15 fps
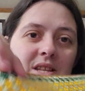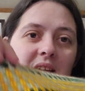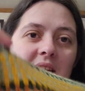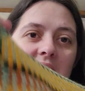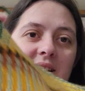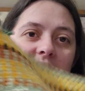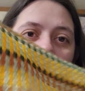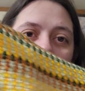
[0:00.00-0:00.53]

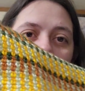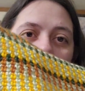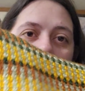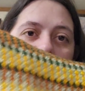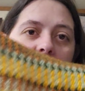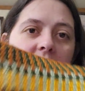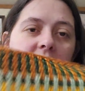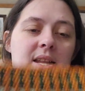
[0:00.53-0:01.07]
sides to
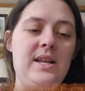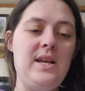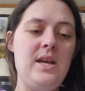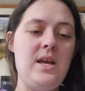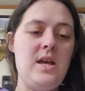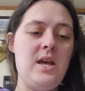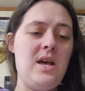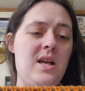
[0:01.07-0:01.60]
hide.
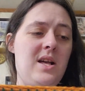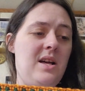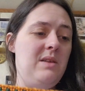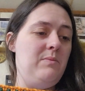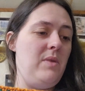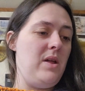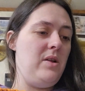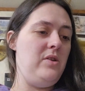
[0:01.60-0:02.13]

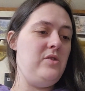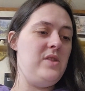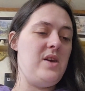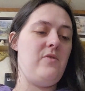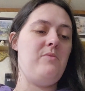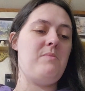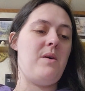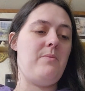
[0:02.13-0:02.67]
I'm planning to do that
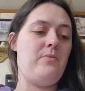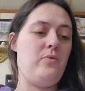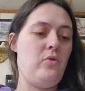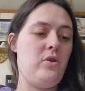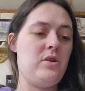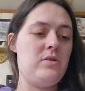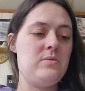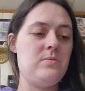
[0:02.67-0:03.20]
with my
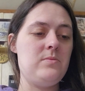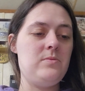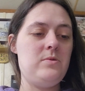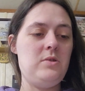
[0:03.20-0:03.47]
border.